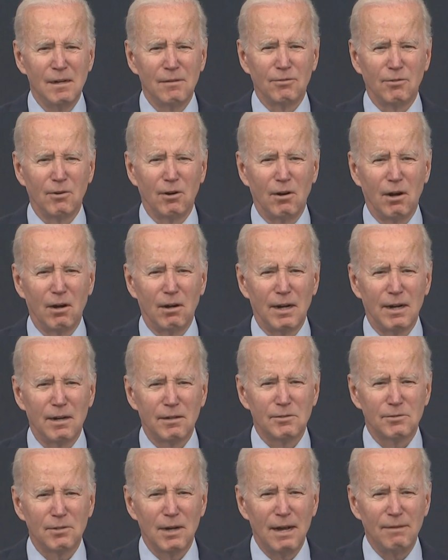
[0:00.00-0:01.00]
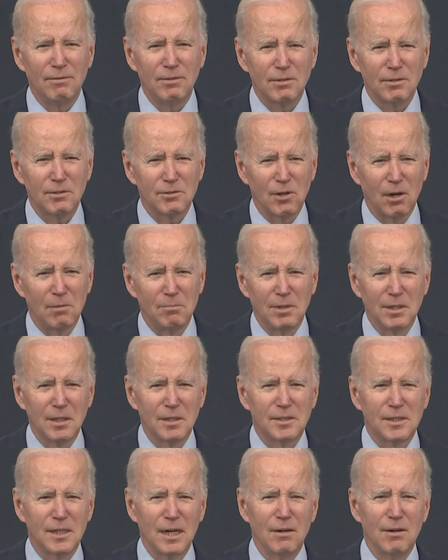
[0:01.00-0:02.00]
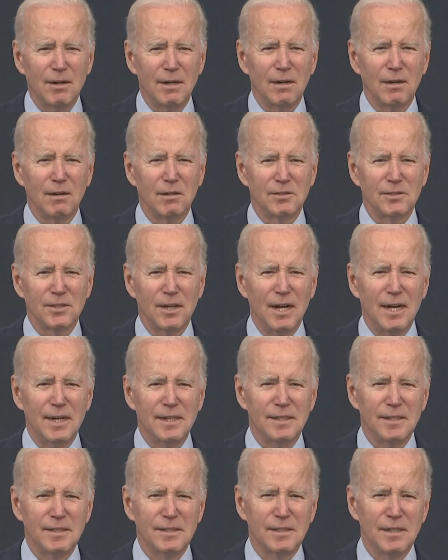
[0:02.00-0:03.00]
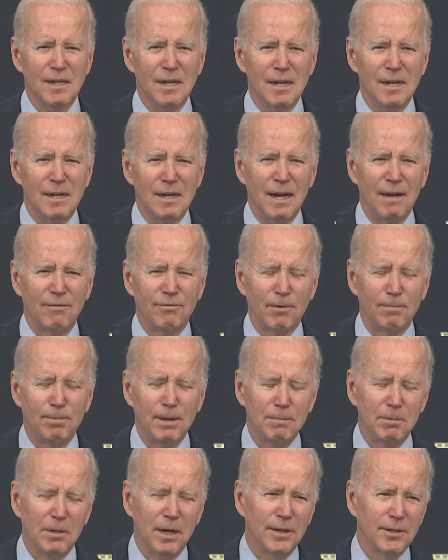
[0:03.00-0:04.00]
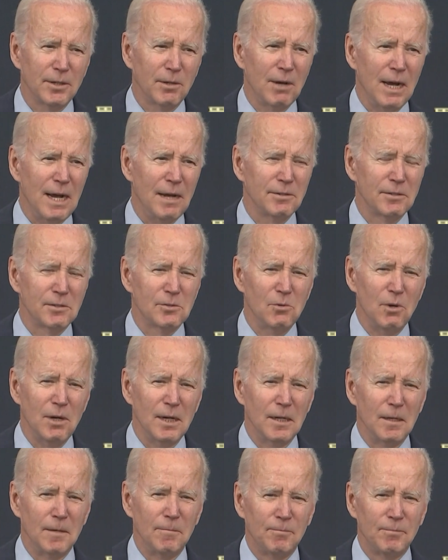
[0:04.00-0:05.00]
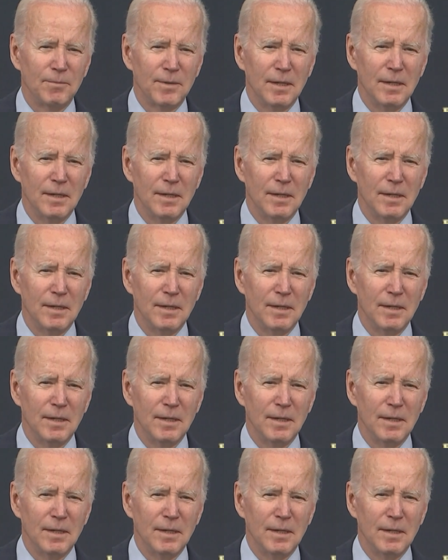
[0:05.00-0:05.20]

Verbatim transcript: for our air travelers, our military, our scientists, and for people on the ground as well.